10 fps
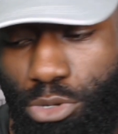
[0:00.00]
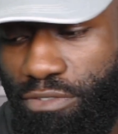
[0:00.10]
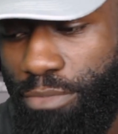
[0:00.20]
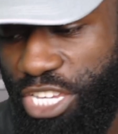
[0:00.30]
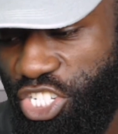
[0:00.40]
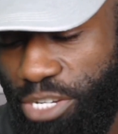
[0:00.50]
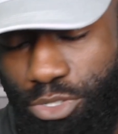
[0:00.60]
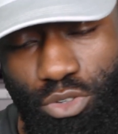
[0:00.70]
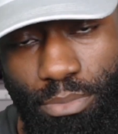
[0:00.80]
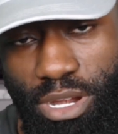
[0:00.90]
move from
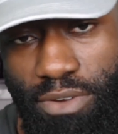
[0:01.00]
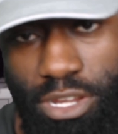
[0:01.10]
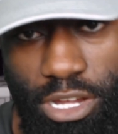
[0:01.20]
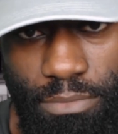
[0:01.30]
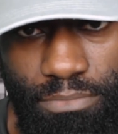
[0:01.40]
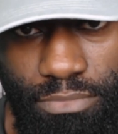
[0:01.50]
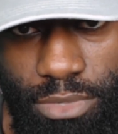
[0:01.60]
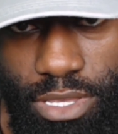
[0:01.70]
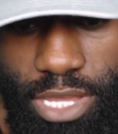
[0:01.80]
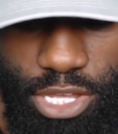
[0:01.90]
Egypt to America,
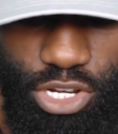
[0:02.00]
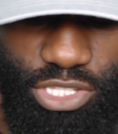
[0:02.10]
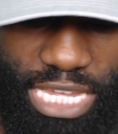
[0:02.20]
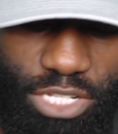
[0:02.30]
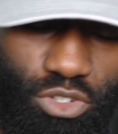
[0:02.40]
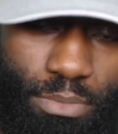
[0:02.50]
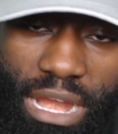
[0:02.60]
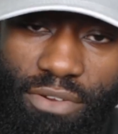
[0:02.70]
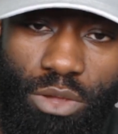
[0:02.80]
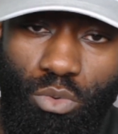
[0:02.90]
and you decide to
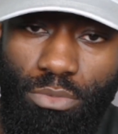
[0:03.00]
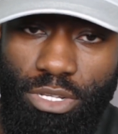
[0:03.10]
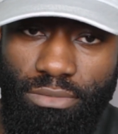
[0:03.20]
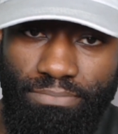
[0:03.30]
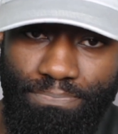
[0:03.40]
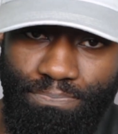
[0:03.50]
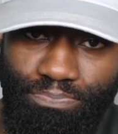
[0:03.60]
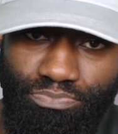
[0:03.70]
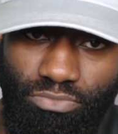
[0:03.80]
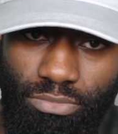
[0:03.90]
marry a woman
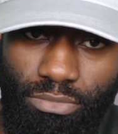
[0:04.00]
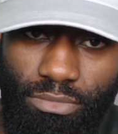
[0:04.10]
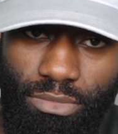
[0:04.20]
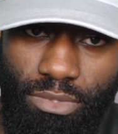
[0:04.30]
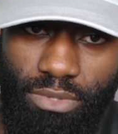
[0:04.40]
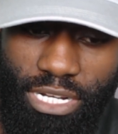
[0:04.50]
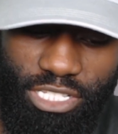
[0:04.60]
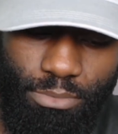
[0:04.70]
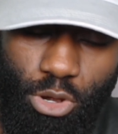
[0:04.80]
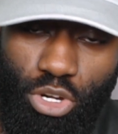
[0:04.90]
that
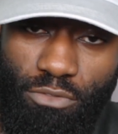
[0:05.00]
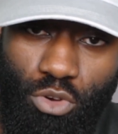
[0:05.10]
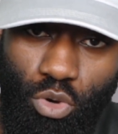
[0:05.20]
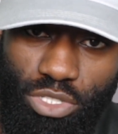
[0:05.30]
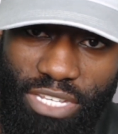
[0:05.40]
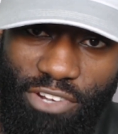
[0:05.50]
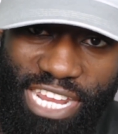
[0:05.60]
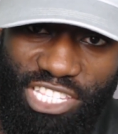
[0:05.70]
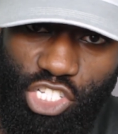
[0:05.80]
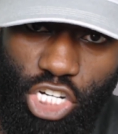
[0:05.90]
is in America, of course, that
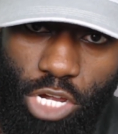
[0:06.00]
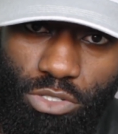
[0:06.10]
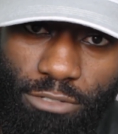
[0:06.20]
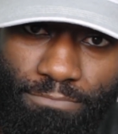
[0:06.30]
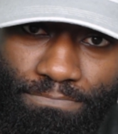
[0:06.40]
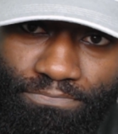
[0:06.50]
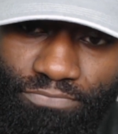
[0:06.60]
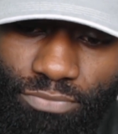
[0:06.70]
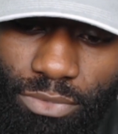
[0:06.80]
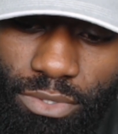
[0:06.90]
already has a child,
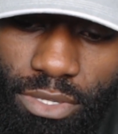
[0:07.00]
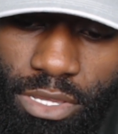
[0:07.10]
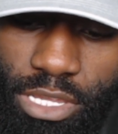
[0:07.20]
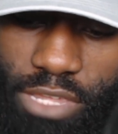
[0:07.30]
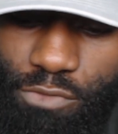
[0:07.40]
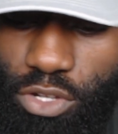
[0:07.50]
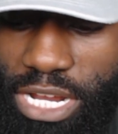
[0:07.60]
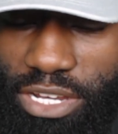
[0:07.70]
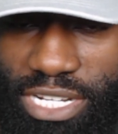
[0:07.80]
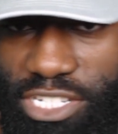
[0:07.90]
if you're
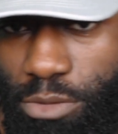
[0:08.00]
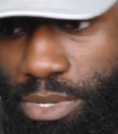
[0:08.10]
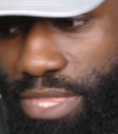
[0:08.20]
not going to tell me